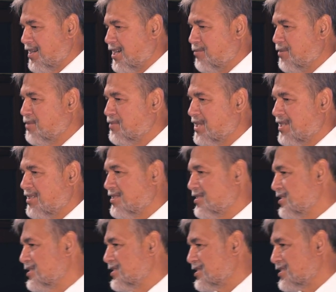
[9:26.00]

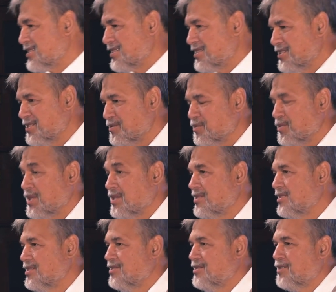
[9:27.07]
remember,
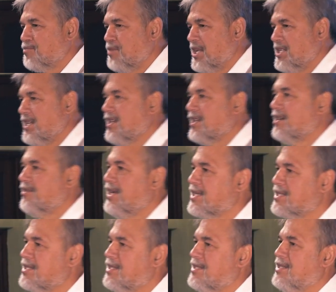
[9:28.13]
this is not politically
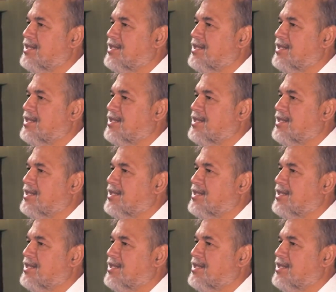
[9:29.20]
correct,